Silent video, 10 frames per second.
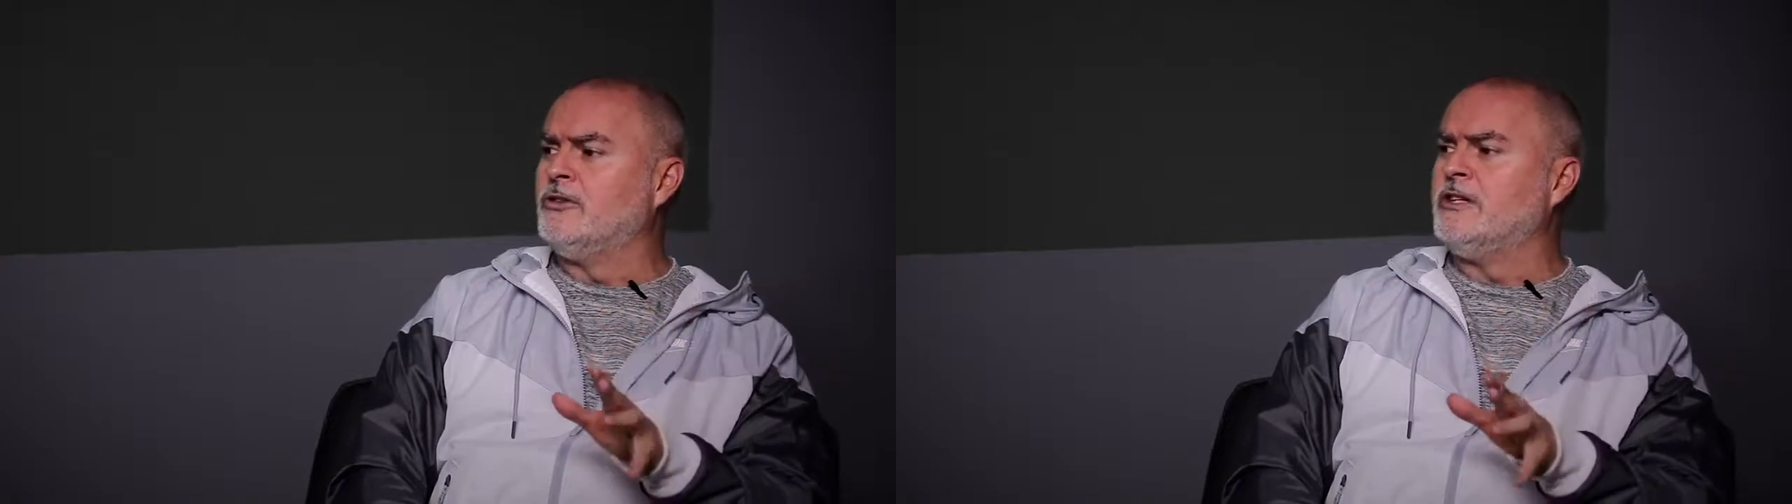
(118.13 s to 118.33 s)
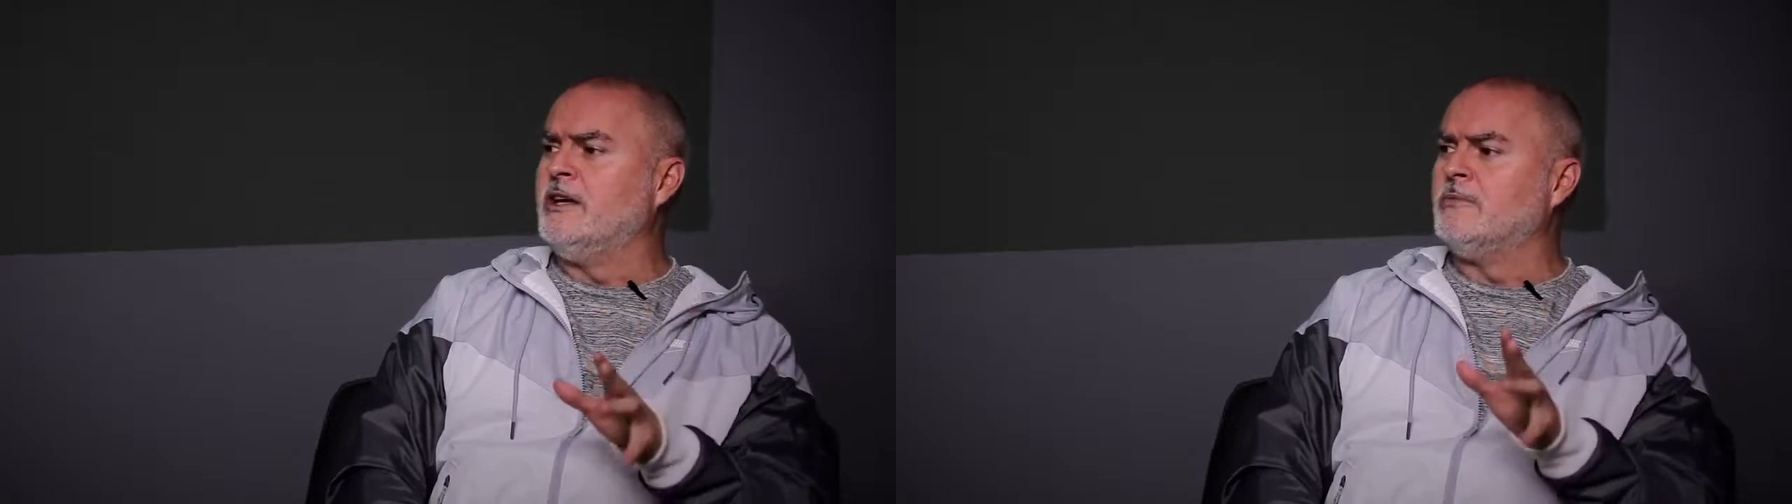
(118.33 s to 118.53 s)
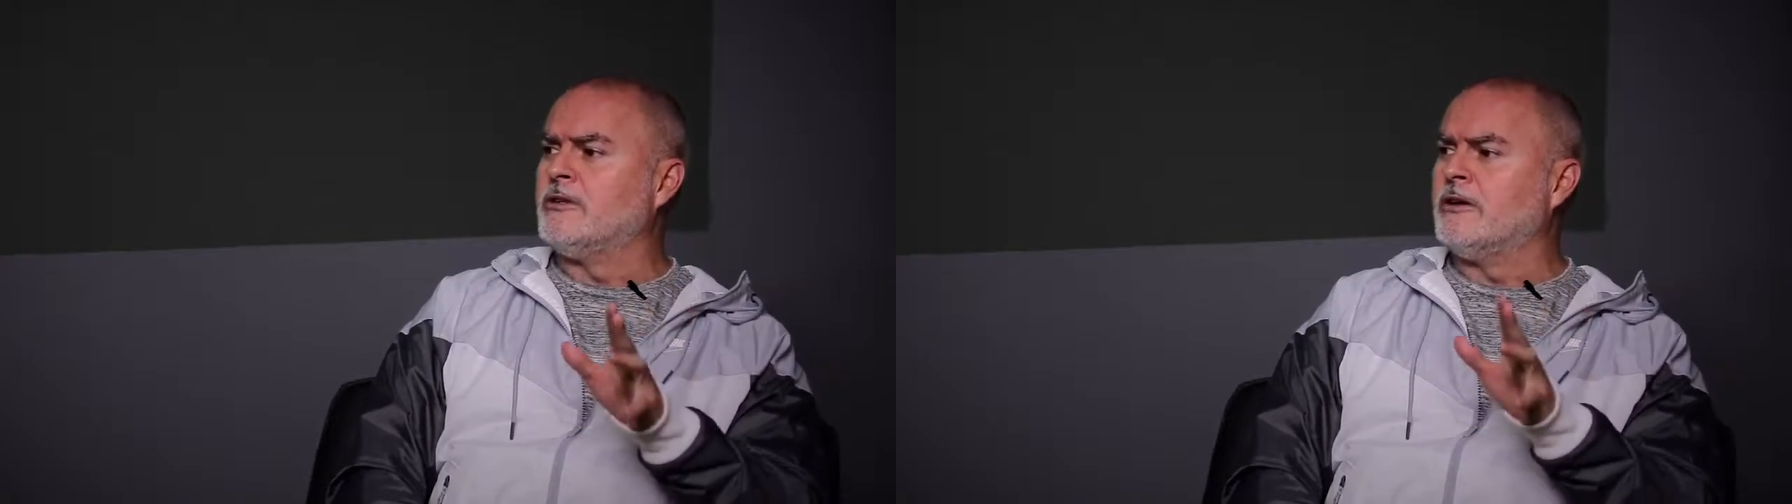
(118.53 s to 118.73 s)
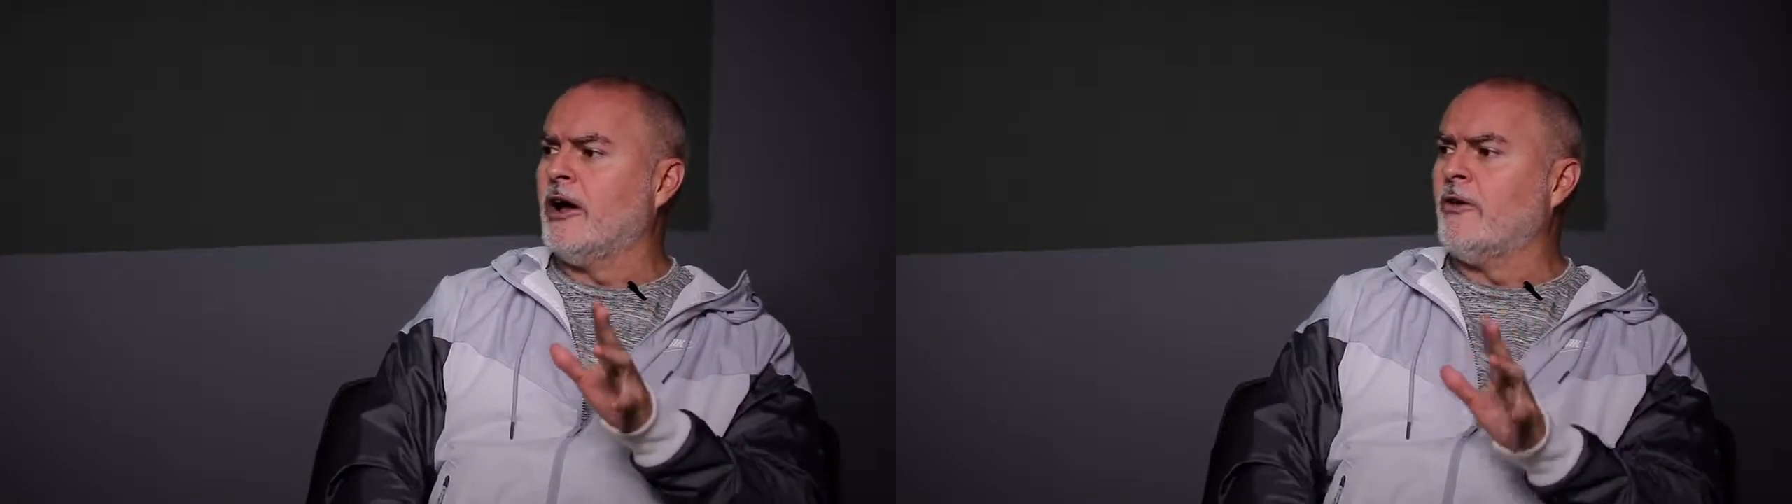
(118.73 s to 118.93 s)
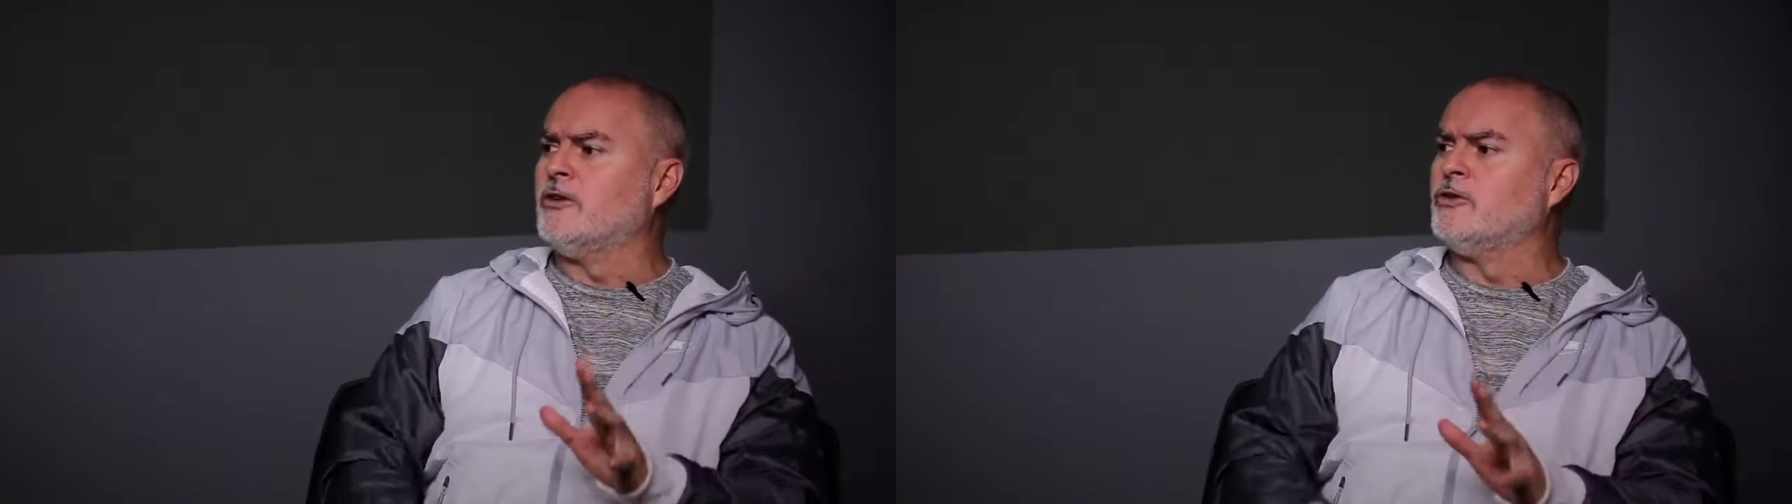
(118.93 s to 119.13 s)
teams
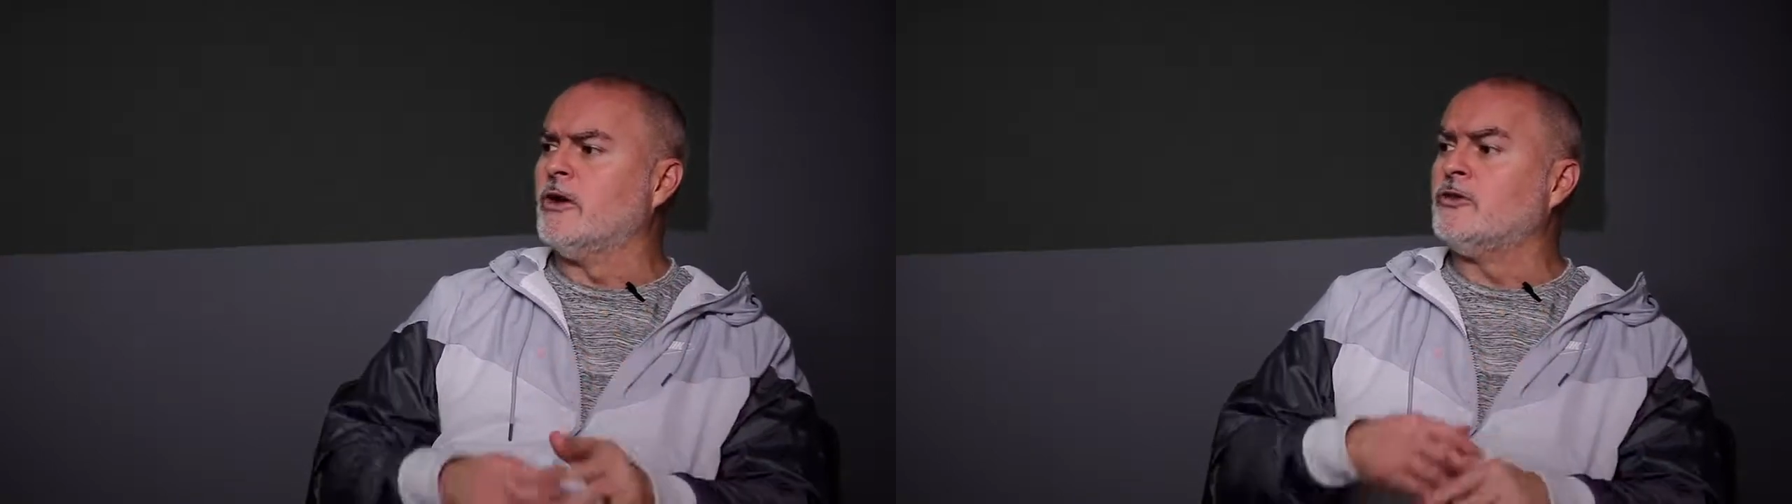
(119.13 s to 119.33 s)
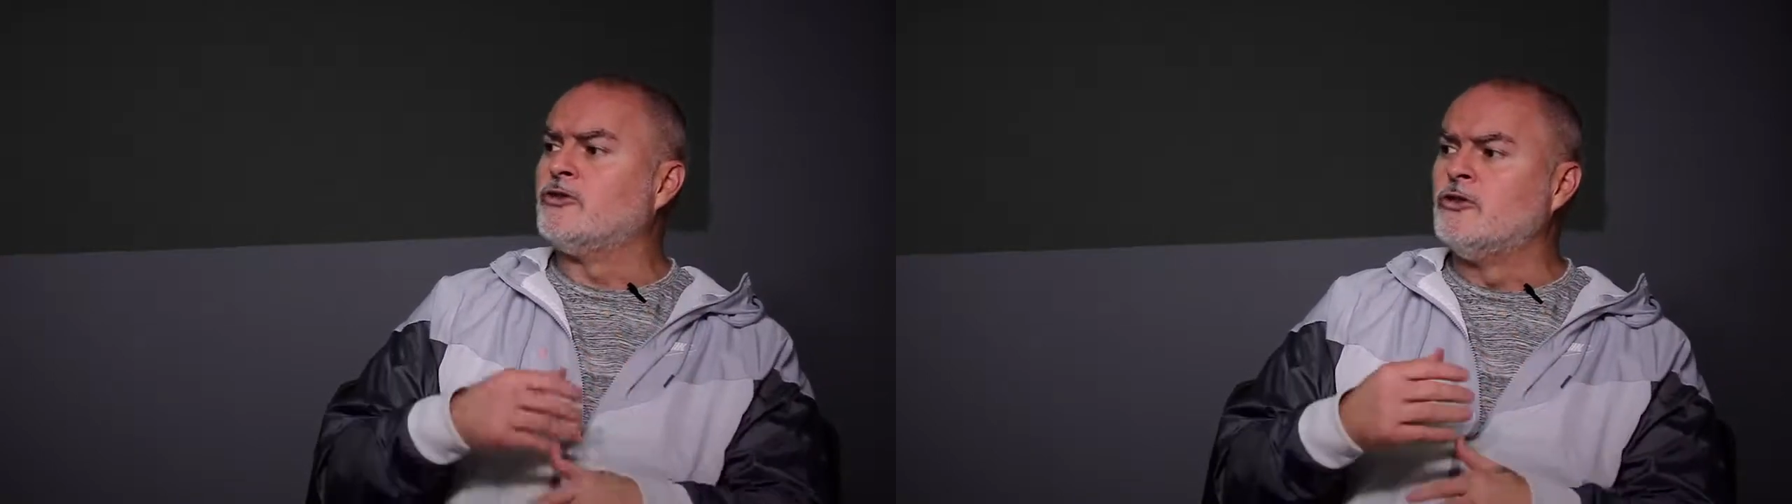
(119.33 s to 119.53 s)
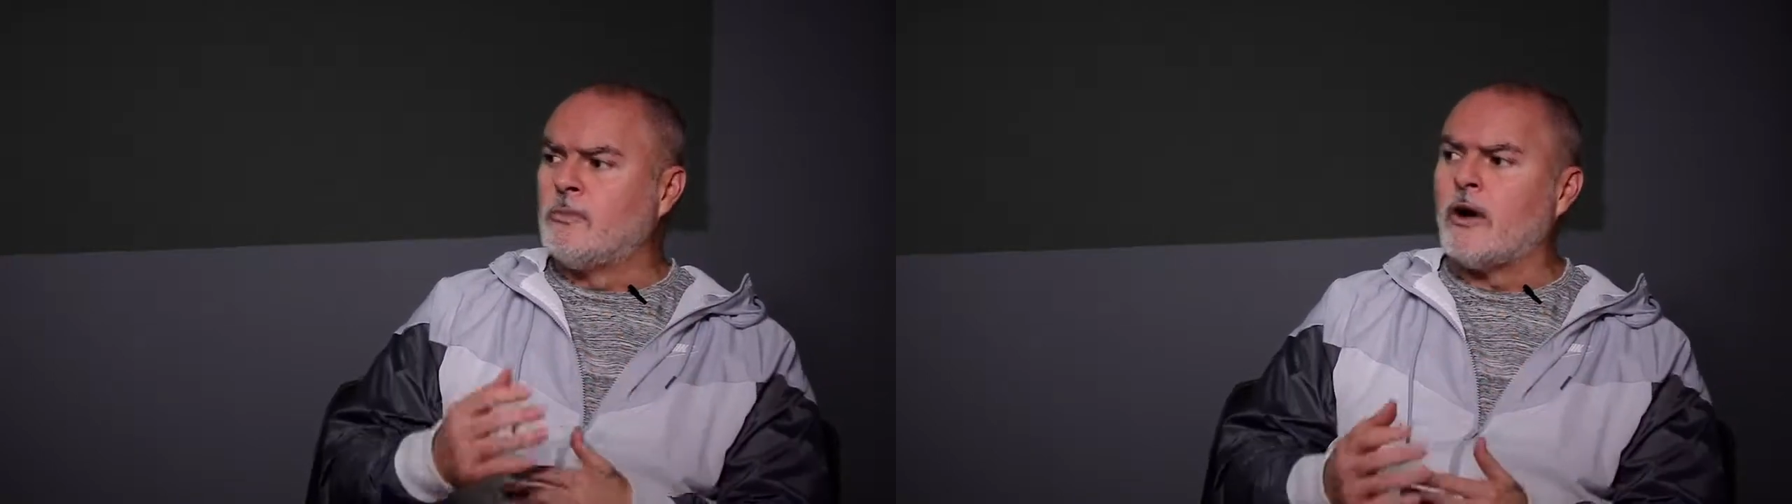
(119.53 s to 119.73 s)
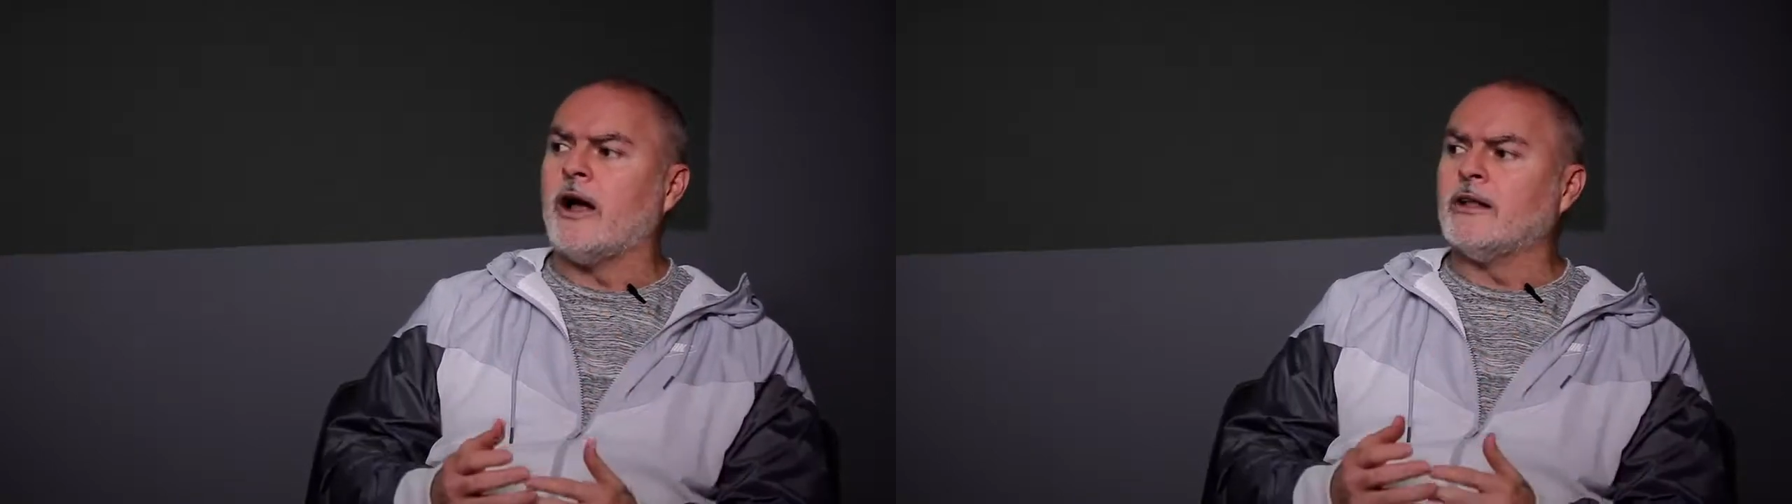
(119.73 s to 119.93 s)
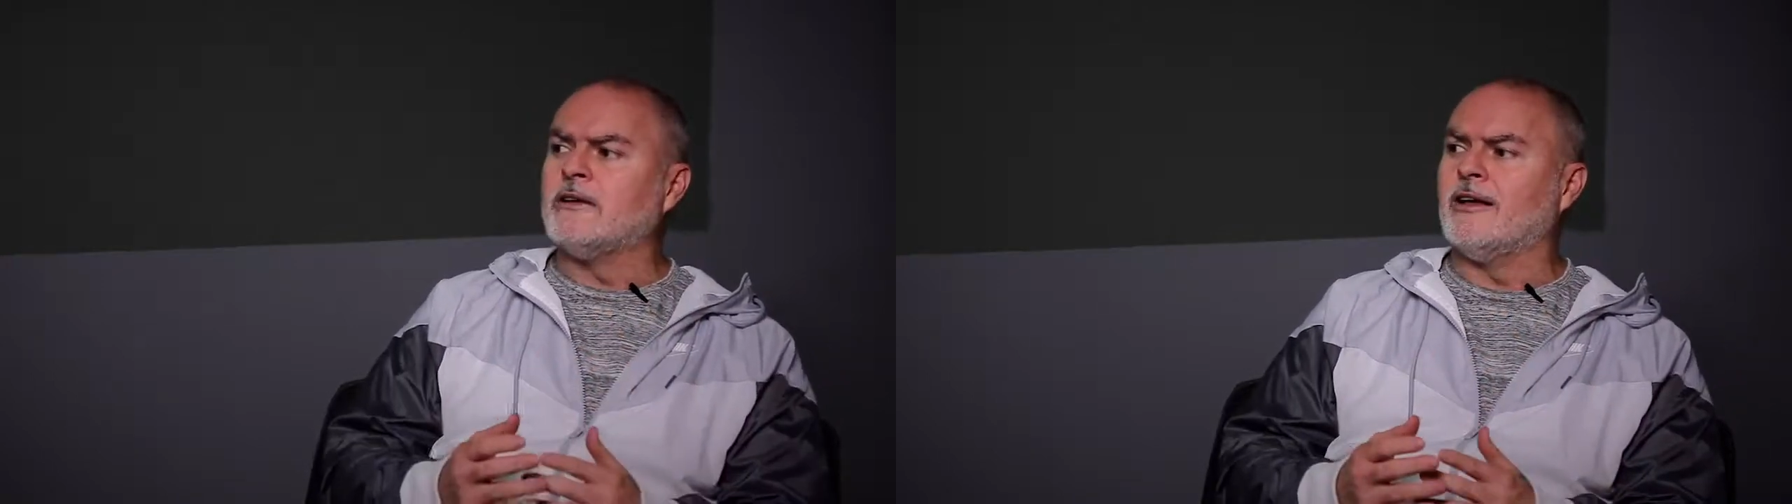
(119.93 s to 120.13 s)
go into a Super 8,